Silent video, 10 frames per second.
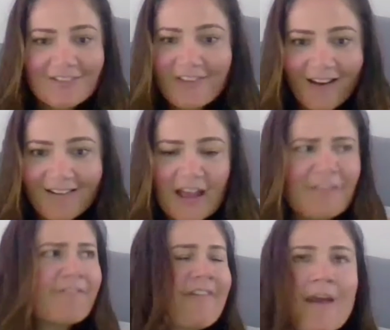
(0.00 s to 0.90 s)
at that,
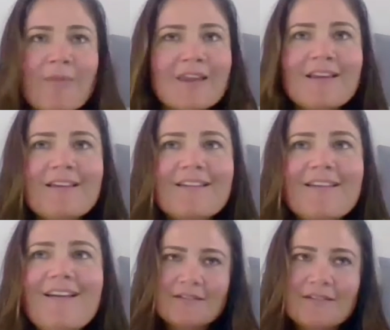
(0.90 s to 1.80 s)
and family.
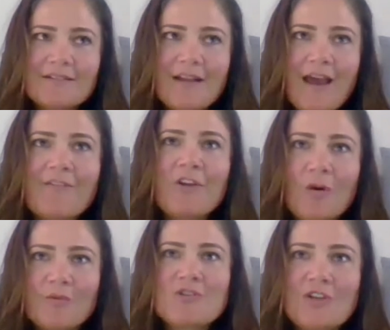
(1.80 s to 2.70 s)
Having the
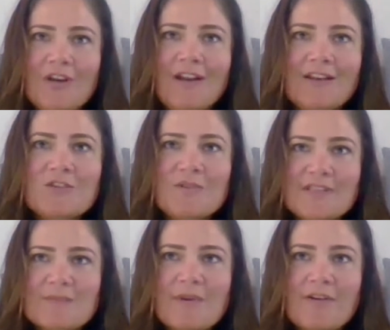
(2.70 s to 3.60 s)
opportunity to
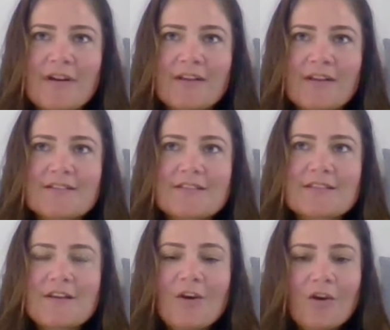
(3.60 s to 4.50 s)

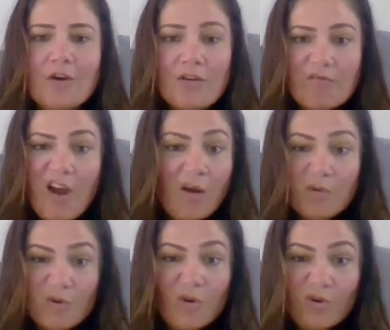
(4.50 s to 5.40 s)
experience, I
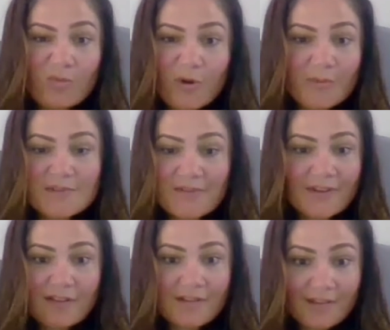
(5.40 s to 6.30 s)
would call
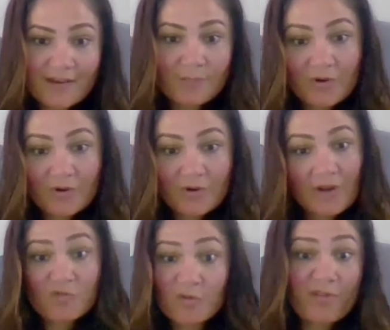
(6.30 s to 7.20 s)
Purposefully Clear pretty
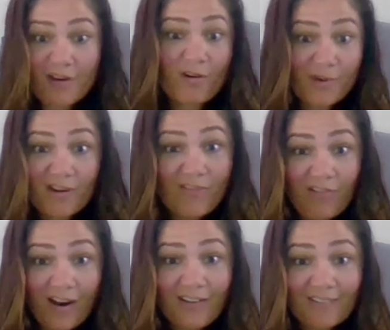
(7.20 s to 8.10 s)
much group
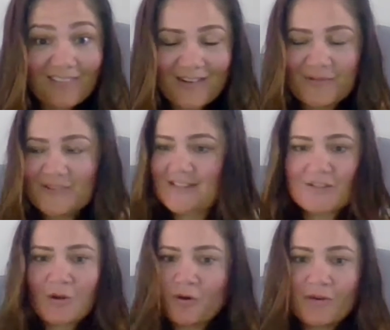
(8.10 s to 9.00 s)
therapy, right? It
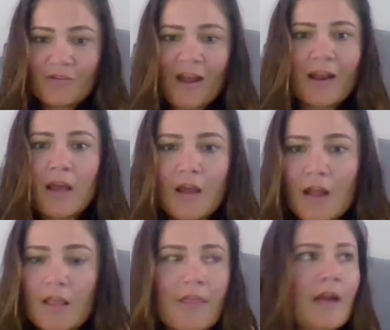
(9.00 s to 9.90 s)
was so like,
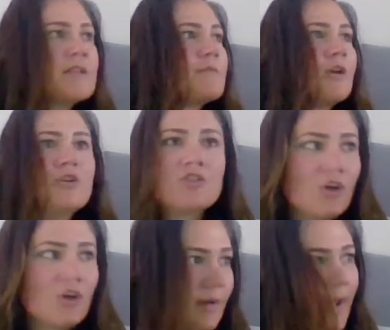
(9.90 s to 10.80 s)
that is my new
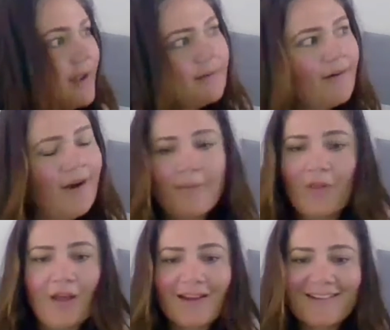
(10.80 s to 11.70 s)
journey, man. I'm
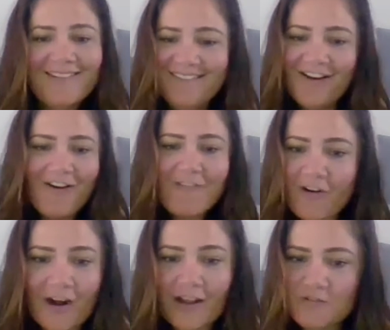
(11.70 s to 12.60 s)
like
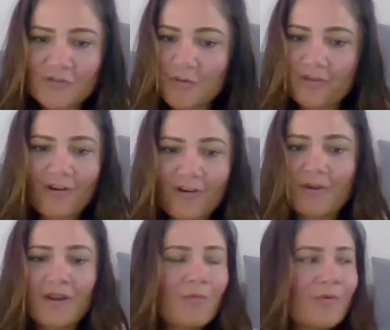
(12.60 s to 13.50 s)
Friday's group
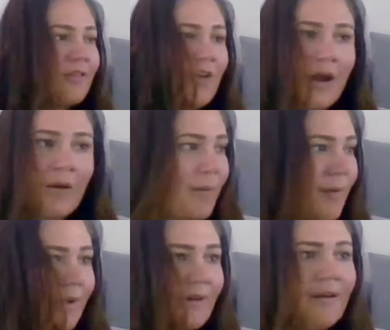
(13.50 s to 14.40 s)
therapy with 9
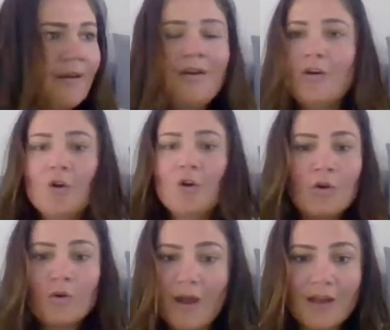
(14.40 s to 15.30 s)
women
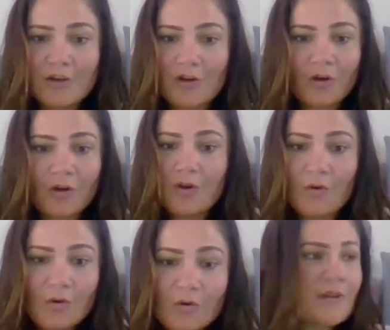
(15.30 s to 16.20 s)
who are, you know,
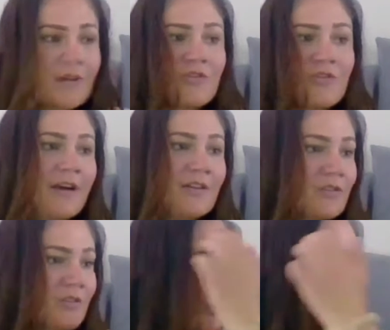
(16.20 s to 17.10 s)
also trying
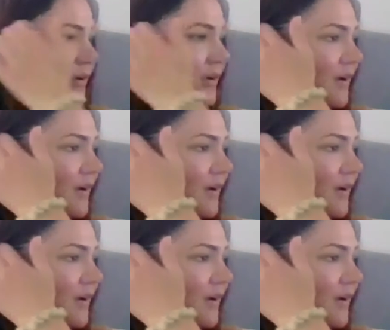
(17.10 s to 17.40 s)
to